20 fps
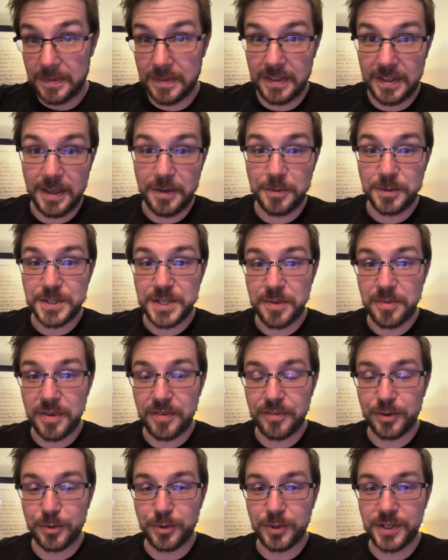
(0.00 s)
Hey, what's up,
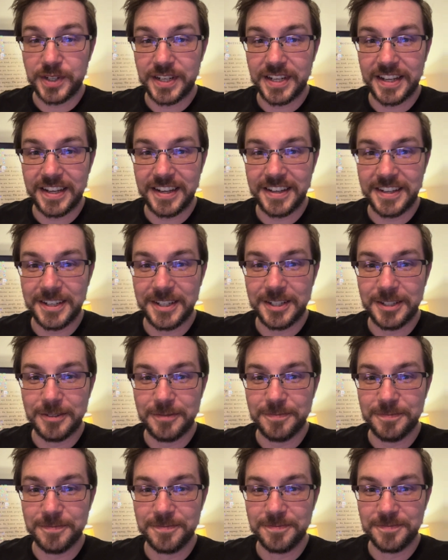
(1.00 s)
everyone?
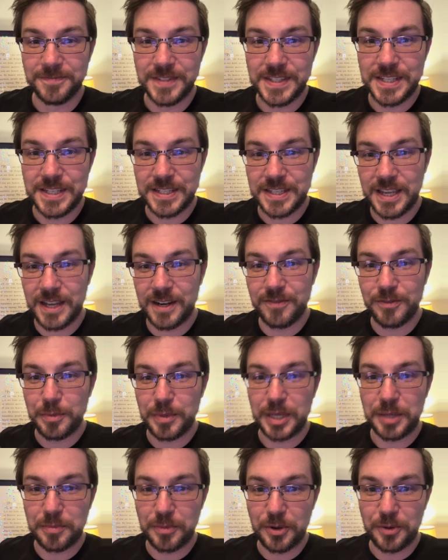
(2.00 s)
This is kind of a
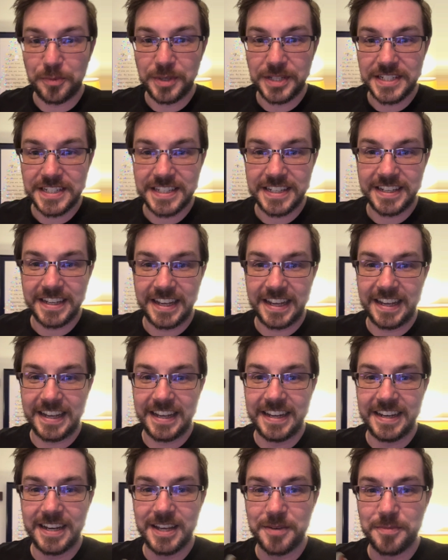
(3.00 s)
big moment,
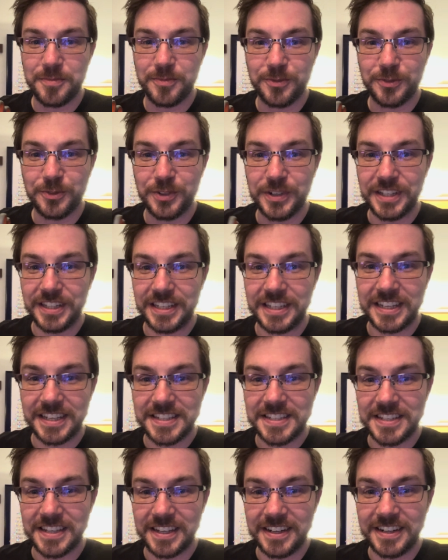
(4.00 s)
and I'm really
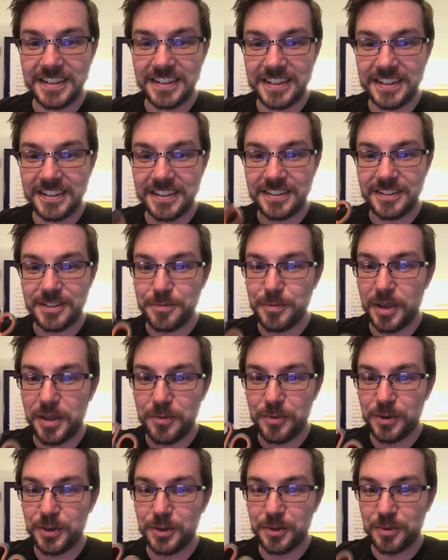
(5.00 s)
excited. You might
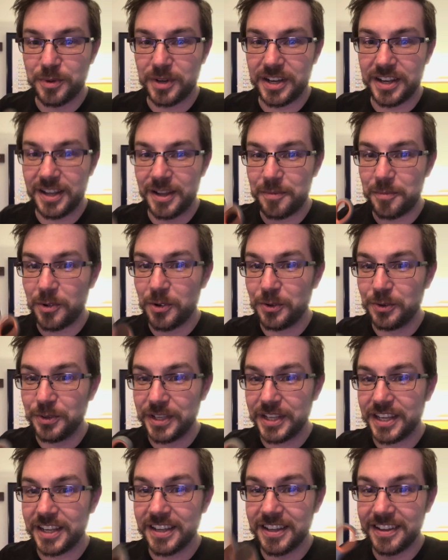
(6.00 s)
wonder why I'm
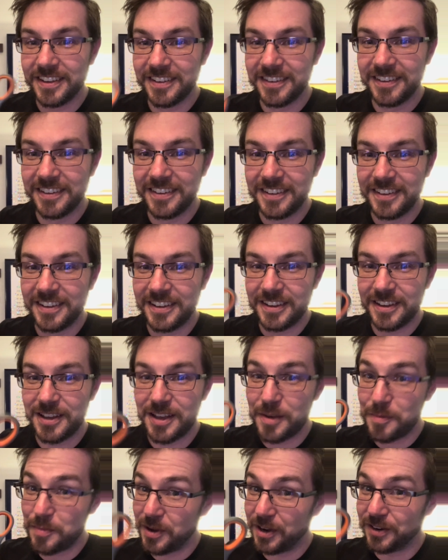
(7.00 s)
holding
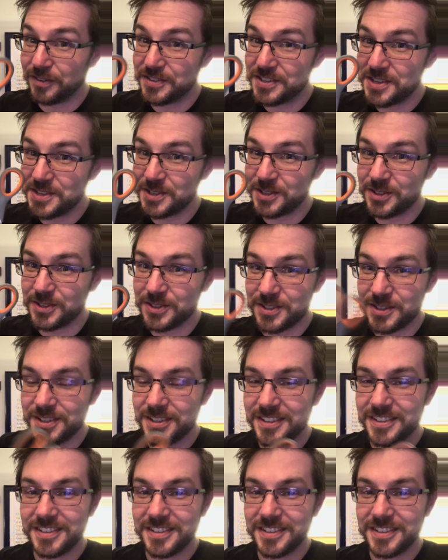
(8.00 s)
a pair of scissors.